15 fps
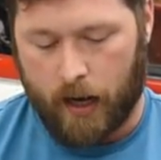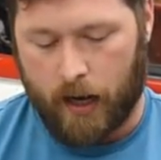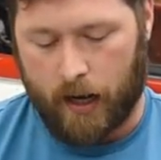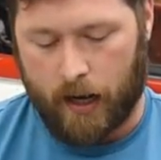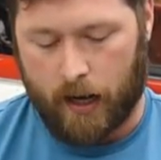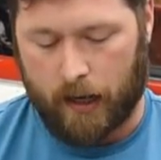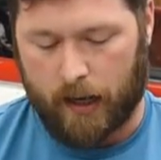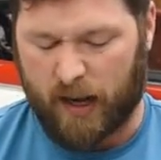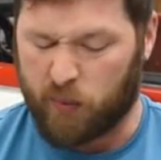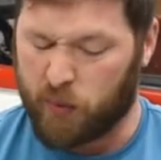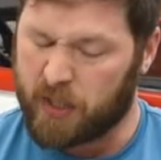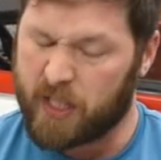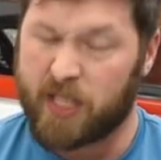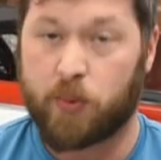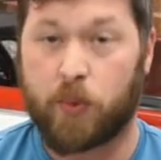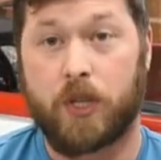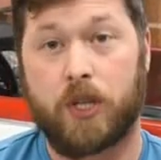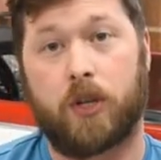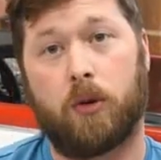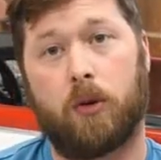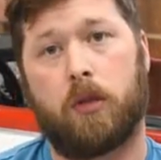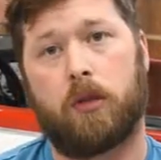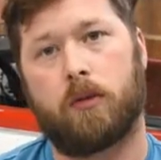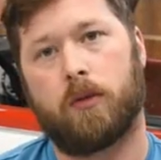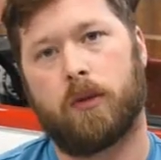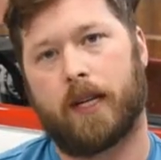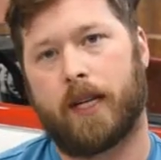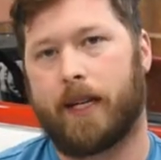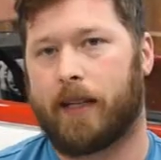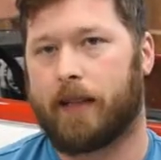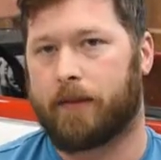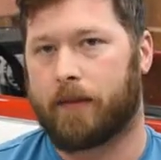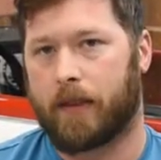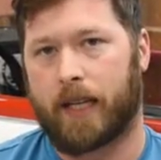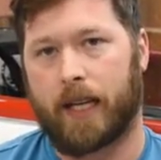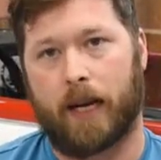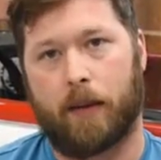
I really just wanted to go through, and again,